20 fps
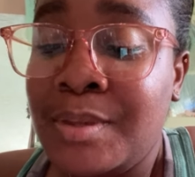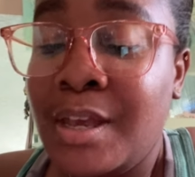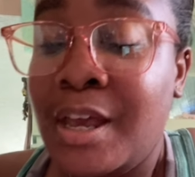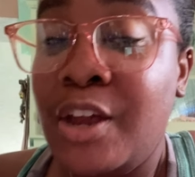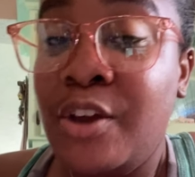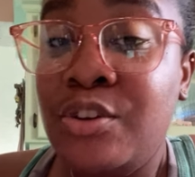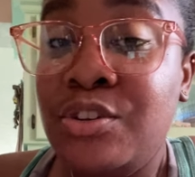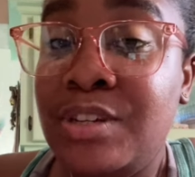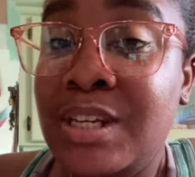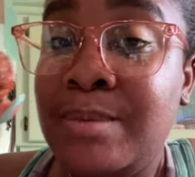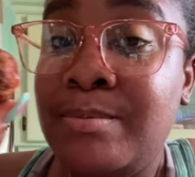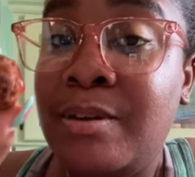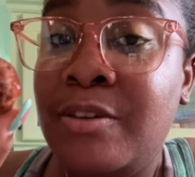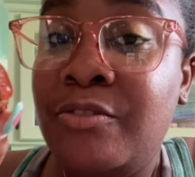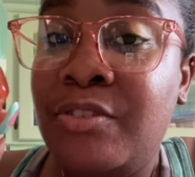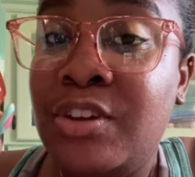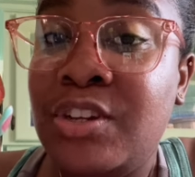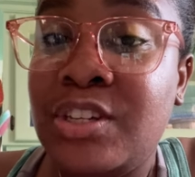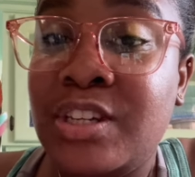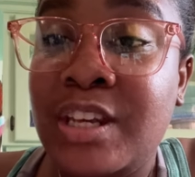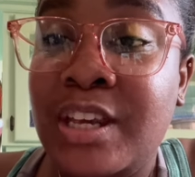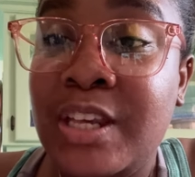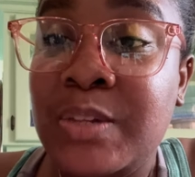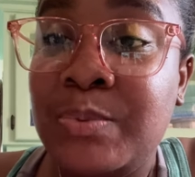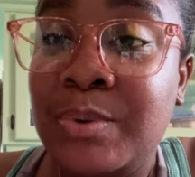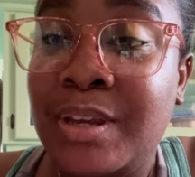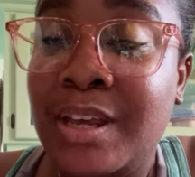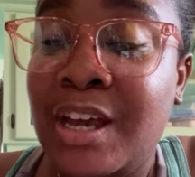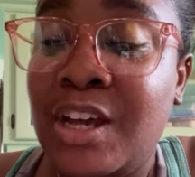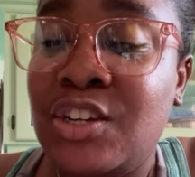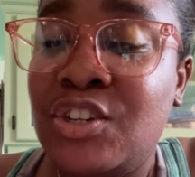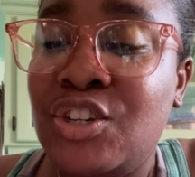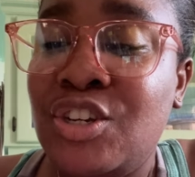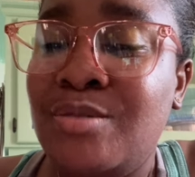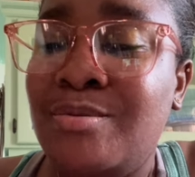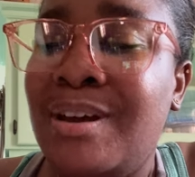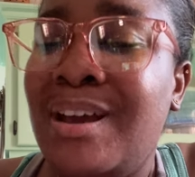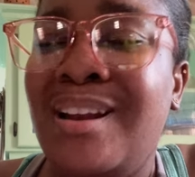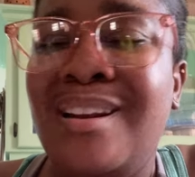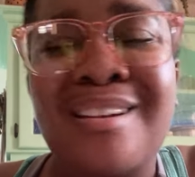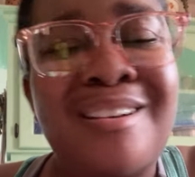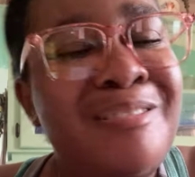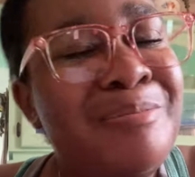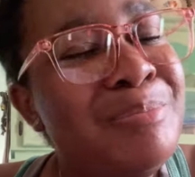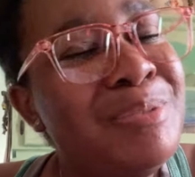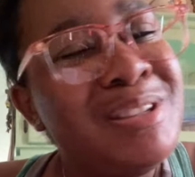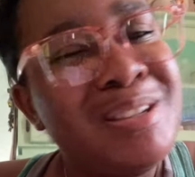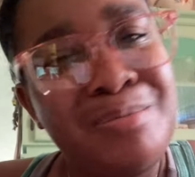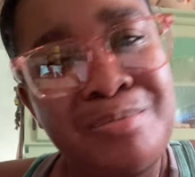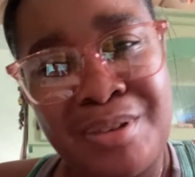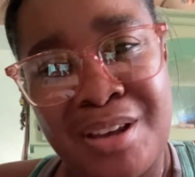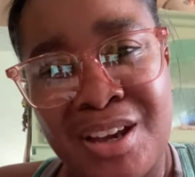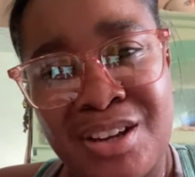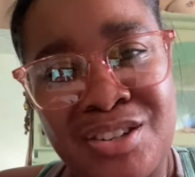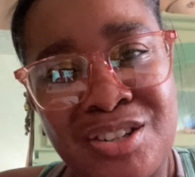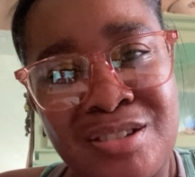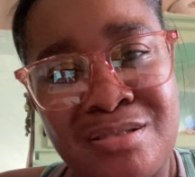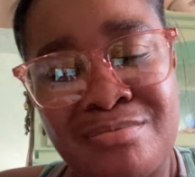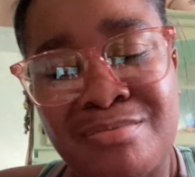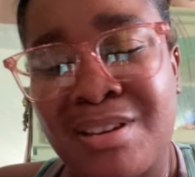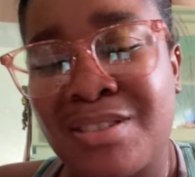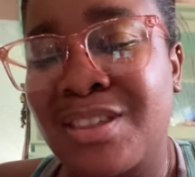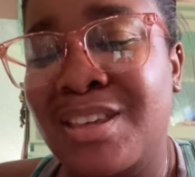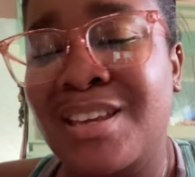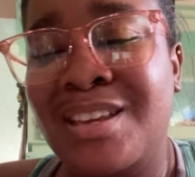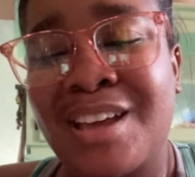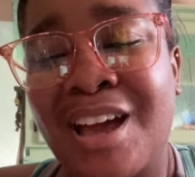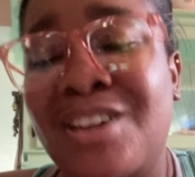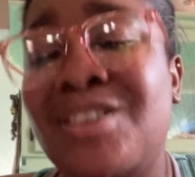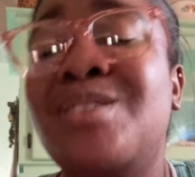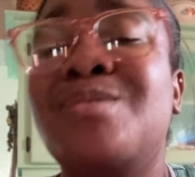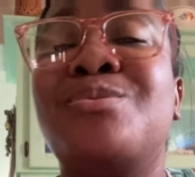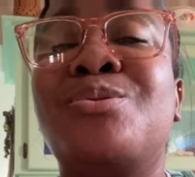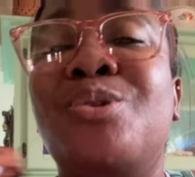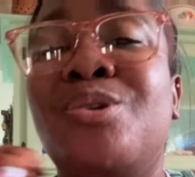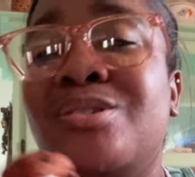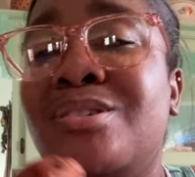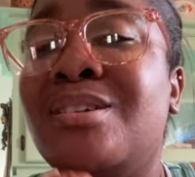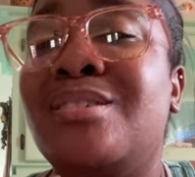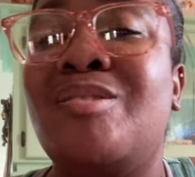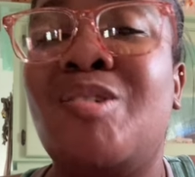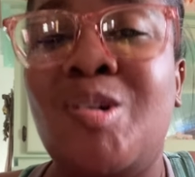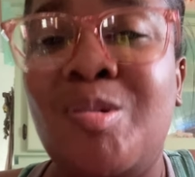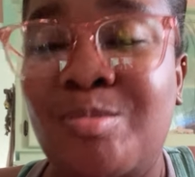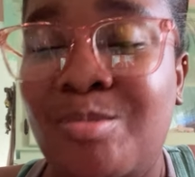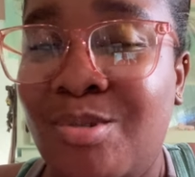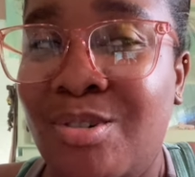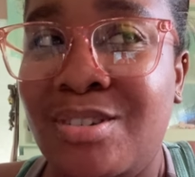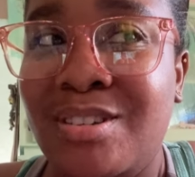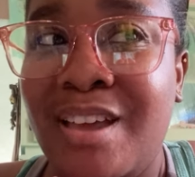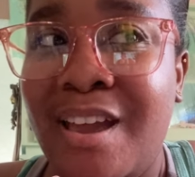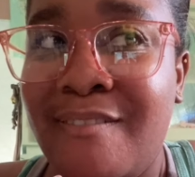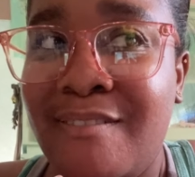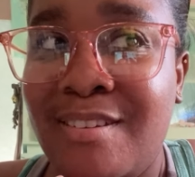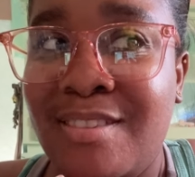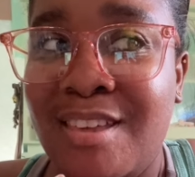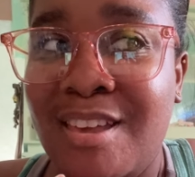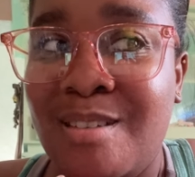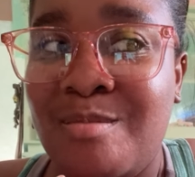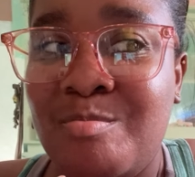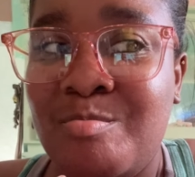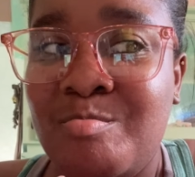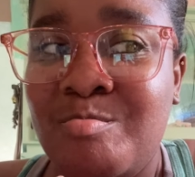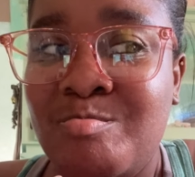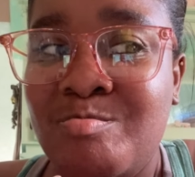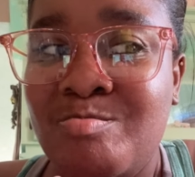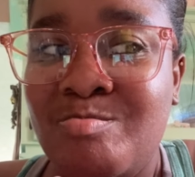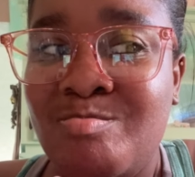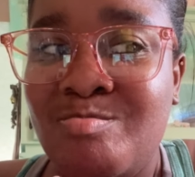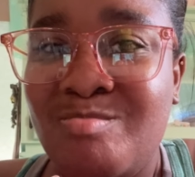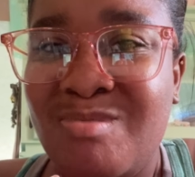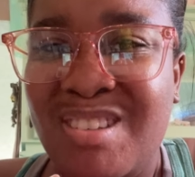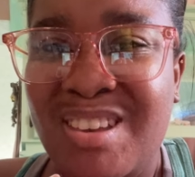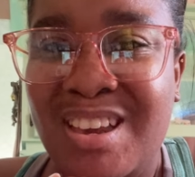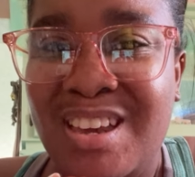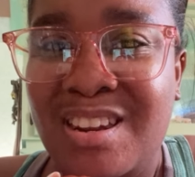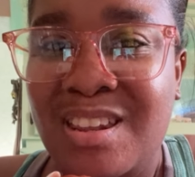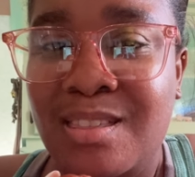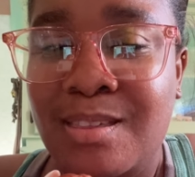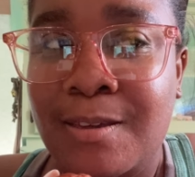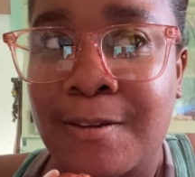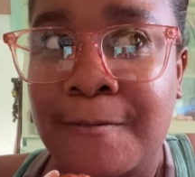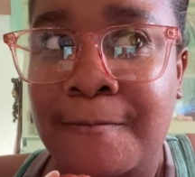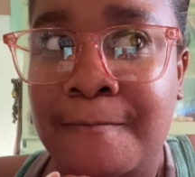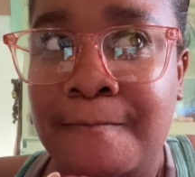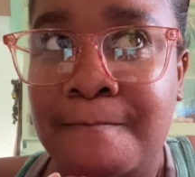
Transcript: I usually eat my fish cakes with ketchup. I love me some ketchup. I think ketchup goes on almost everything. Anything.